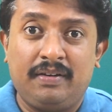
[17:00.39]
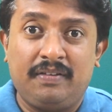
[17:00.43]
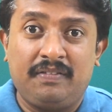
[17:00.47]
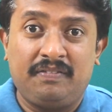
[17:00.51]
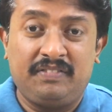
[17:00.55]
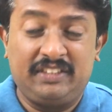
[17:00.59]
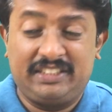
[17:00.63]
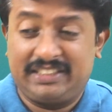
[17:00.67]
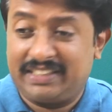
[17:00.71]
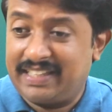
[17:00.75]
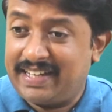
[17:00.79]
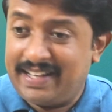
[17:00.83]

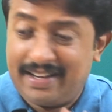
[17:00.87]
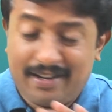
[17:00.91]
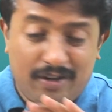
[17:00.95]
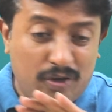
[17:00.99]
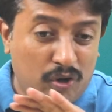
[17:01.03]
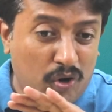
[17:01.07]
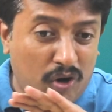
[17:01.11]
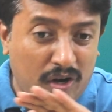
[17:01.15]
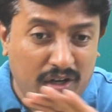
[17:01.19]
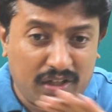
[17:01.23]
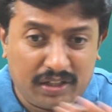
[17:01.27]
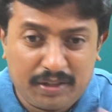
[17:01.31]
which
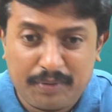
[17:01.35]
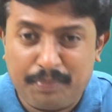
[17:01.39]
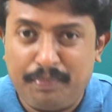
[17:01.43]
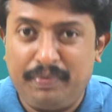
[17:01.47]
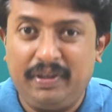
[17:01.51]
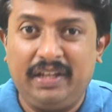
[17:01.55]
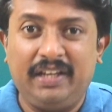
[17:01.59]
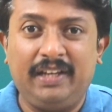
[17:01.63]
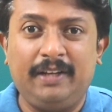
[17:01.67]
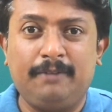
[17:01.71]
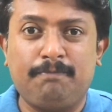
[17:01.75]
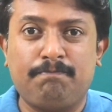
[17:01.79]
cannot
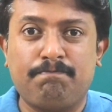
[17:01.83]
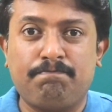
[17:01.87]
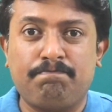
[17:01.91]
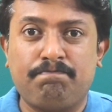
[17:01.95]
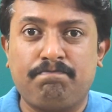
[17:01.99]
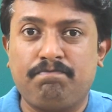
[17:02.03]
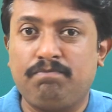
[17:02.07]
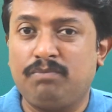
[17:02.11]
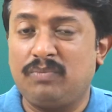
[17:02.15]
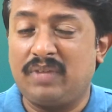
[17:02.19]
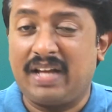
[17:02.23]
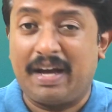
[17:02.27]
be
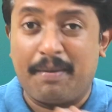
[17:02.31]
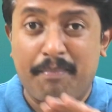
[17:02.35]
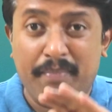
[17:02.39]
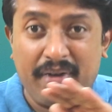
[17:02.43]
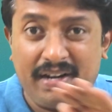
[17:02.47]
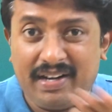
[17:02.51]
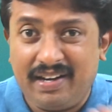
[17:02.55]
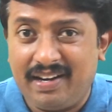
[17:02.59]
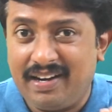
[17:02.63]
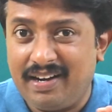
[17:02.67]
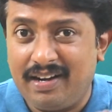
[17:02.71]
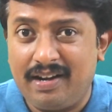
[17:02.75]

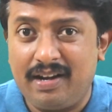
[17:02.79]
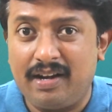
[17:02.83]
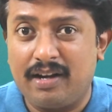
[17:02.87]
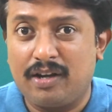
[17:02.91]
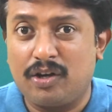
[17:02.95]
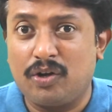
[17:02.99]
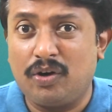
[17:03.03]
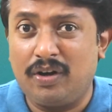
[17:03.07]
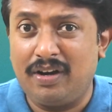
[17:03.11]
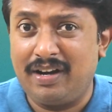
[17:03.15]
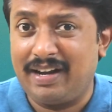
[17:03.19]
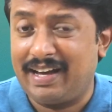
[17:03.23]
amended
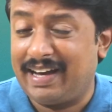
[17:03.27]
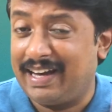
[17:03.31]
at all?